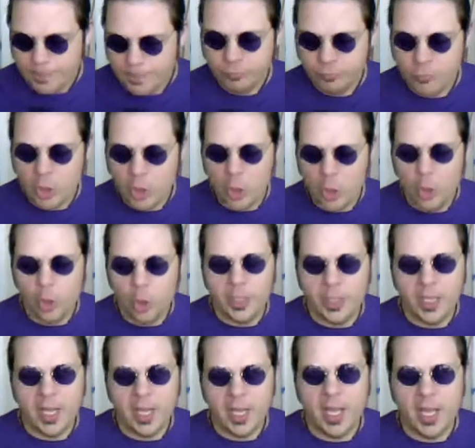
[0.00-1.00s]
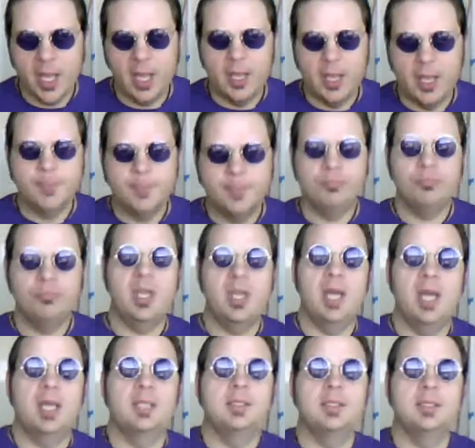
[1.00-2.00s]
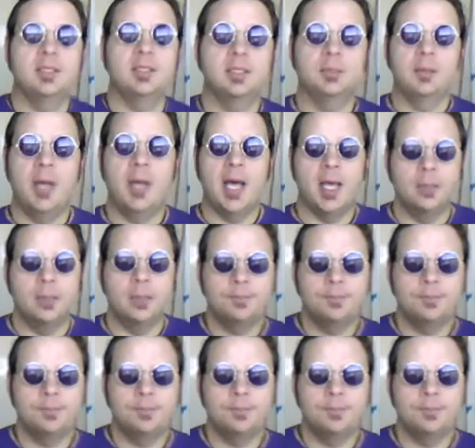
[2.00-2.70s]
Oh yeah, that is the spot.